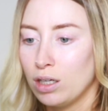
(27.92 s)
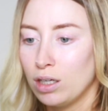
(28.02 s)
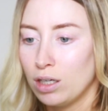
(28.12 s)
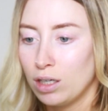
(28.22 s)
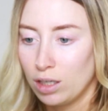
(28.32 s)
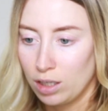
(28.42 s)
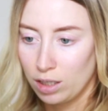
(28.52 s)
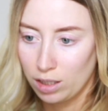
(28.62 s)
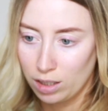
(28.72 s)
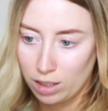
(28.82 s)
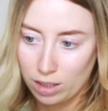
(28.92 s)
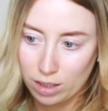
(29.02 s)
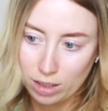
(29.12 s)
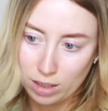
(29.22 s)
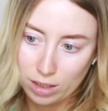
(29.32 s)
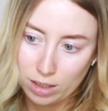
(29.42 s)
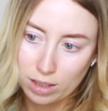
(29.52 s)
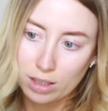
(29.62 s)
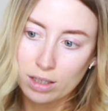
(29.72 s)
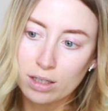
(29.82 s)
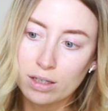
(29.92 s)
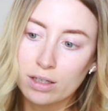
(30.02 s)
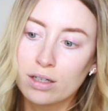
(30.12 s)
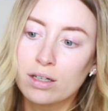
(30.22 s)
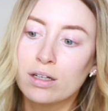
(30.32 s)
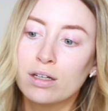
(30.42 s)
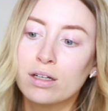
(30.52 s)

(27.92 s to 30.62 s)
No one is speaking in this clip.